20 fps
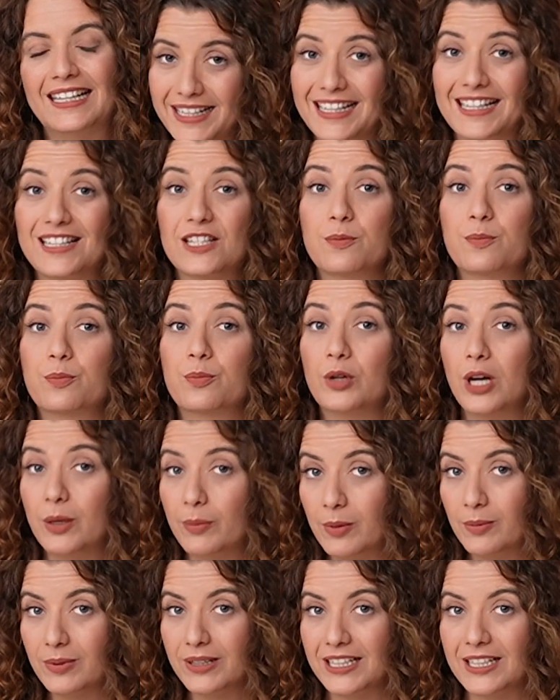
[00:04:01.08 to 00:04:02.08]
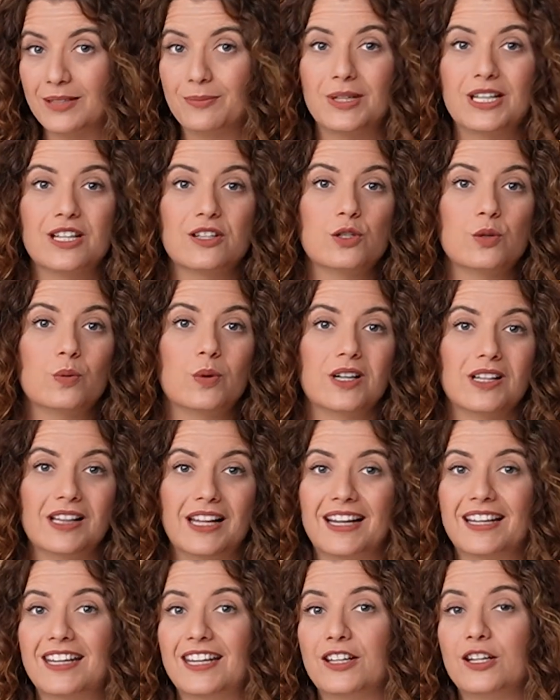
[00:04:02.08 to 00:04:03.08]
and that's probably because you are
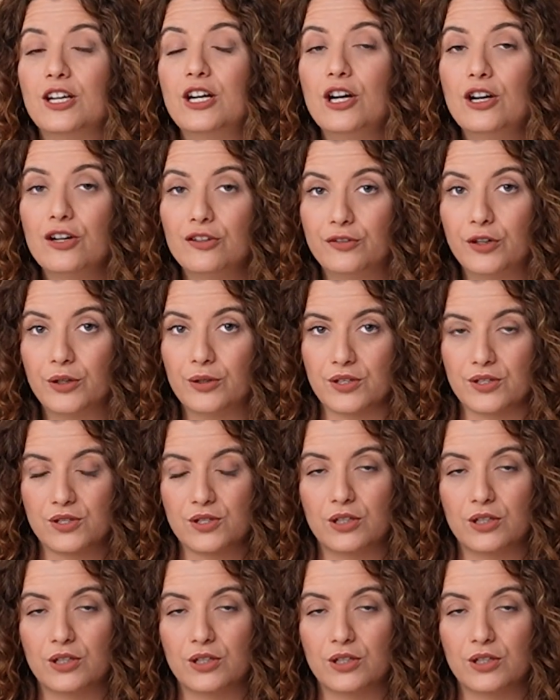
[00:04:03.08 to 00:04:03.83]
lacking focus.